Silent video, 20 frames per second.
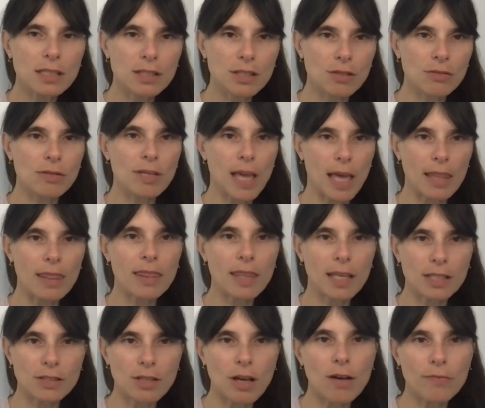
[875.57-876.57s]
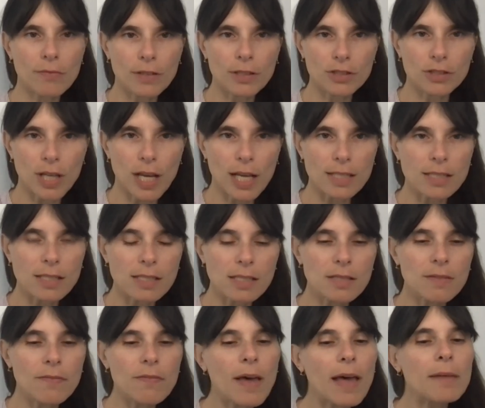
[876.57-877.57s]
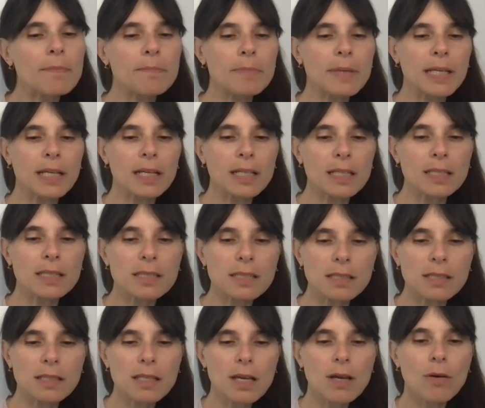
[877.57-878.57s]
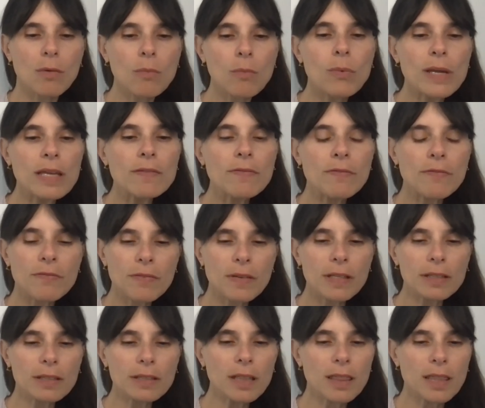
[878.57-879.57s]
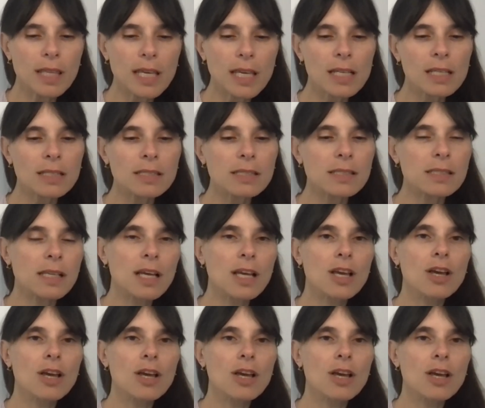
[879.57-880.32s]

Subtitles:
to get things off our chest and to vent because we feel things